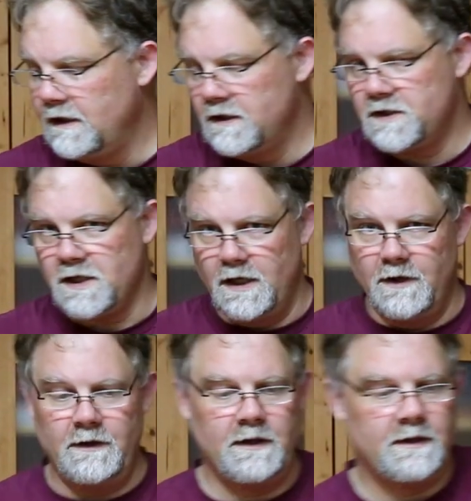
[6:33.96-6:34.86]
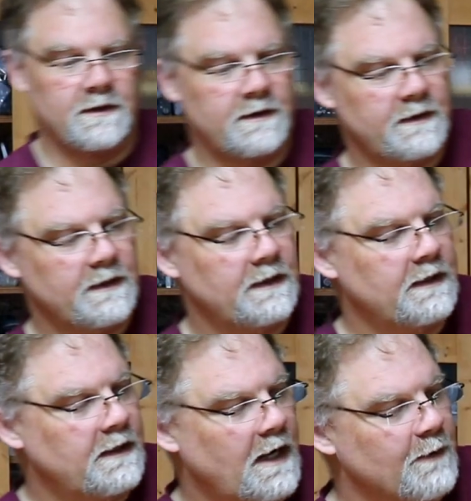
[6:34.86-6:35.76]
So
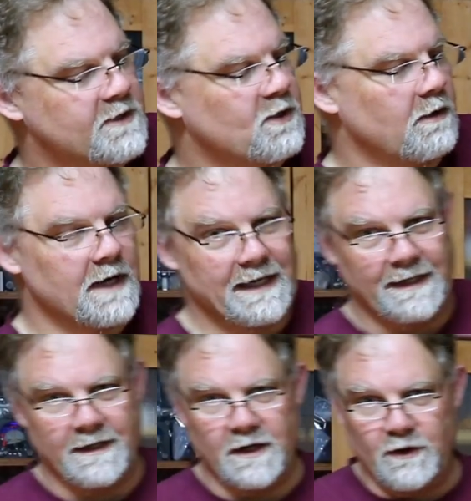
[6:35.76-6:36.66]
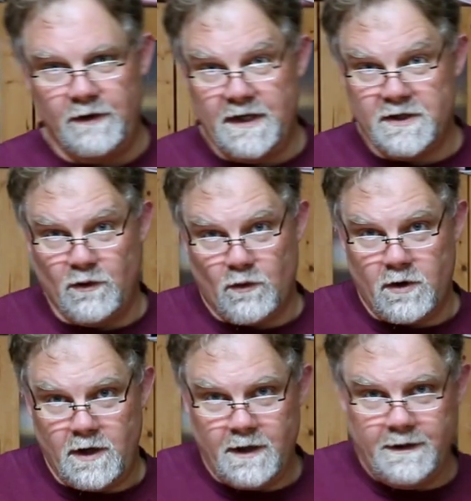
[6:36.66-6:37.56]
I was told I needed to do these in
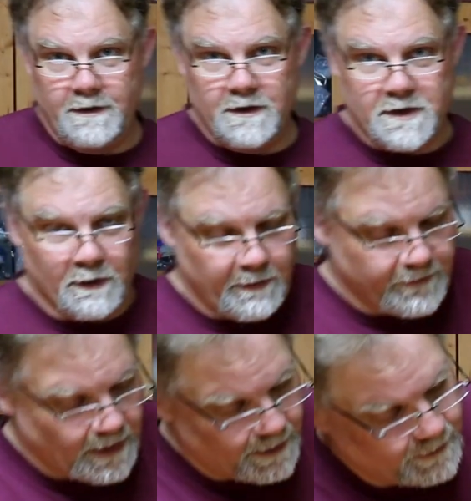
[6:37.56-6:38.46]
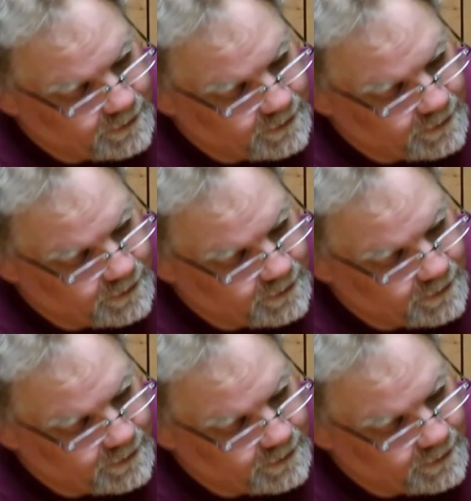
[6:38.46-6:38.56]
order. So we've got